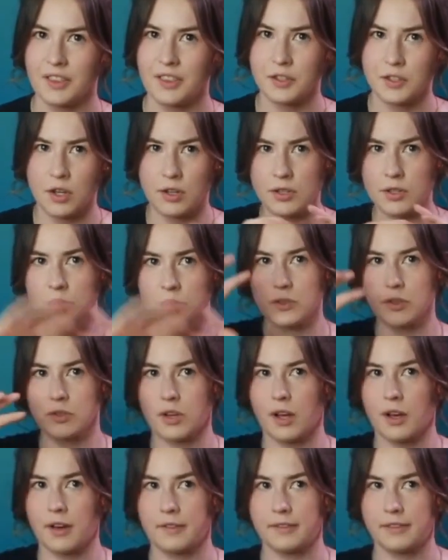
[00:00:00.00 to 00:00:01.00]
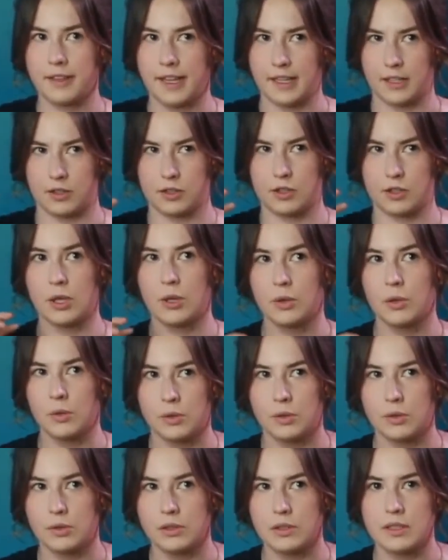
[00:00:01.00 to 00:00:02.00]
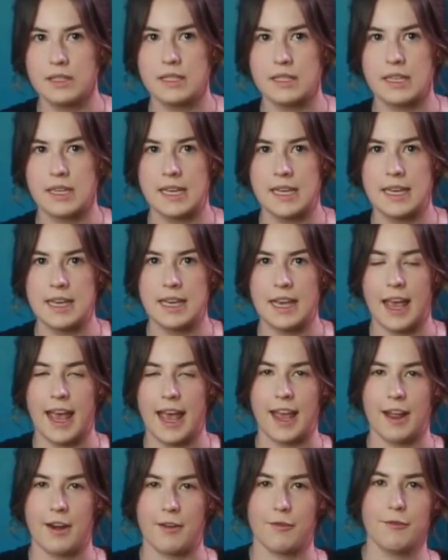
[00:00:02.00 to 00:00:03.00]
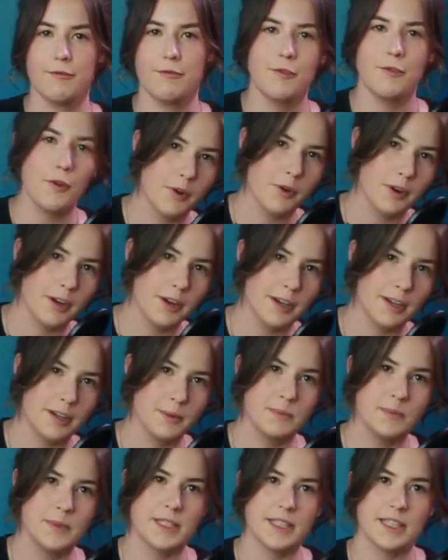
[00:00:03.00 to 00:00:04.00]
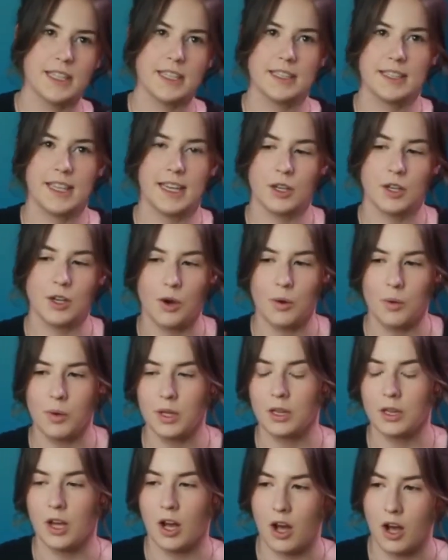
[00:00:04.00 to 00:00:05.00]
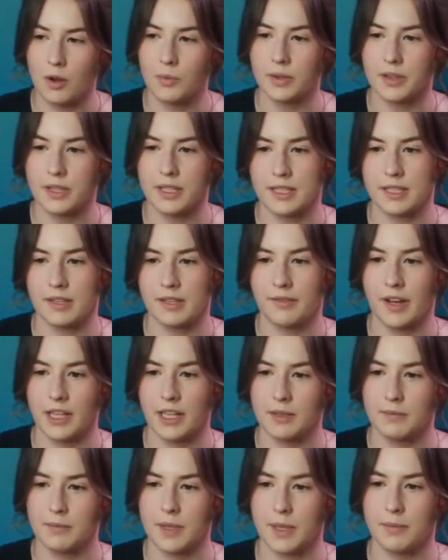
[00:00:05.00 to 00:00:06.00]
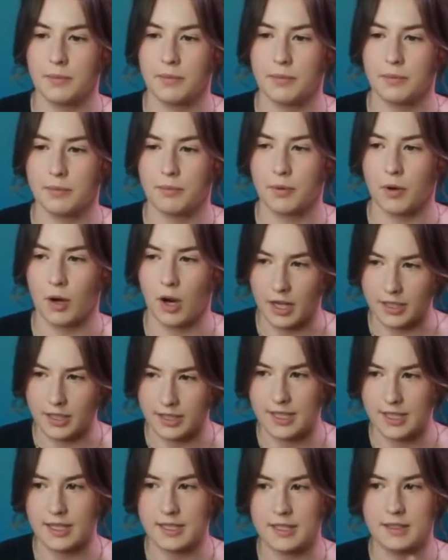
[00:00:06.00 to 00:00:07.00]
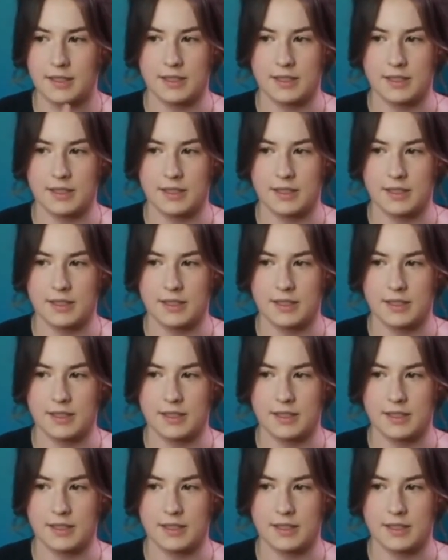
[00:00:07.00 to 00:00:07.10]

There's all sorts of like tools and forms that go along with this development process.